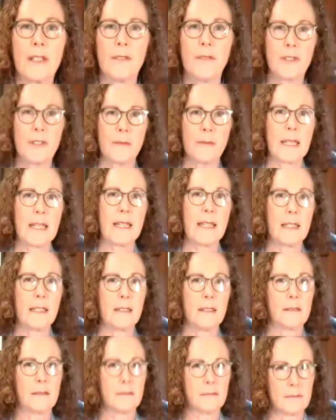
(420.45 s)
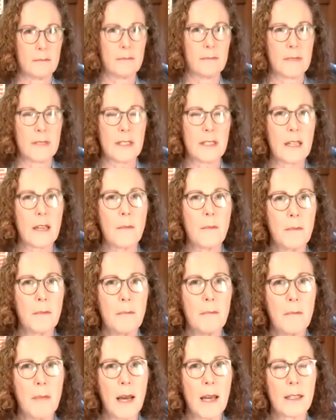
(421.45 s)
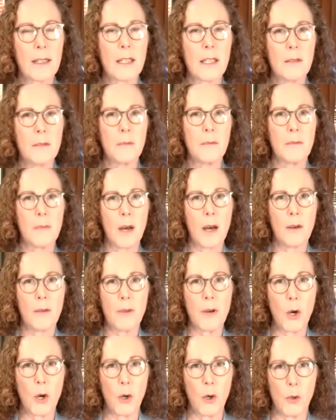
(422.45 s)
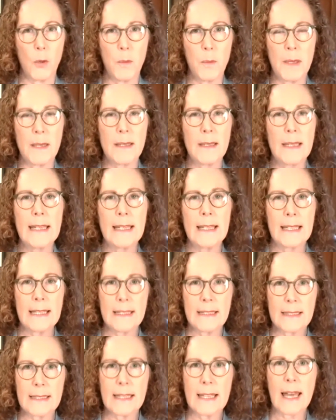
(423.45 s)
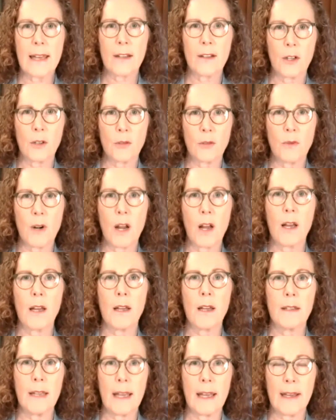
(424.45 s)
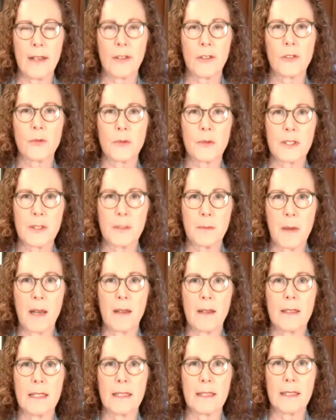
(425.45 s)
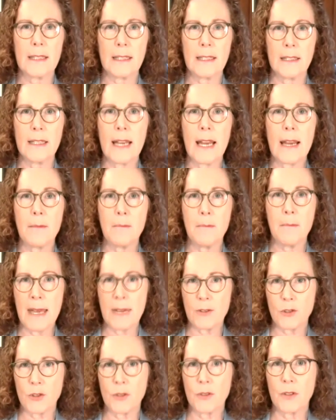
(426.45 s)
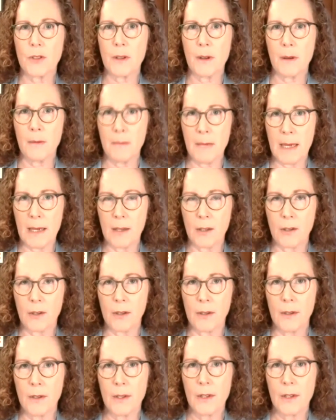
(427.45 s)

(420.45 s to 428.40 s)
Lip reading: gives me some modicum of hope is that Iran has responded in a measured manner.